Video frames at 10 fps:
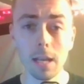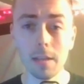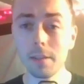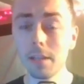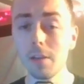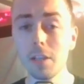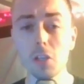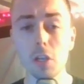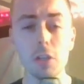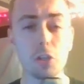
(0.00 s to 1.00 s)
and that
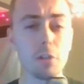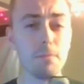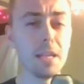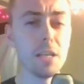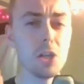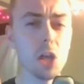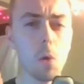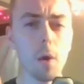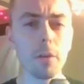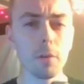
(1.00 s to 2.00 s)
there should be
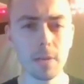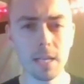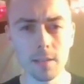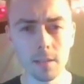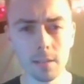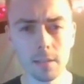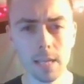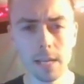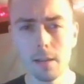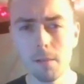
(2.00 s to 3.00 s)
no other reason
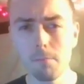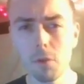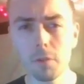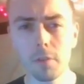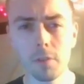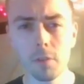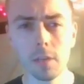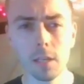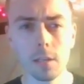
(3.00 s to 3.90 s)
that both of you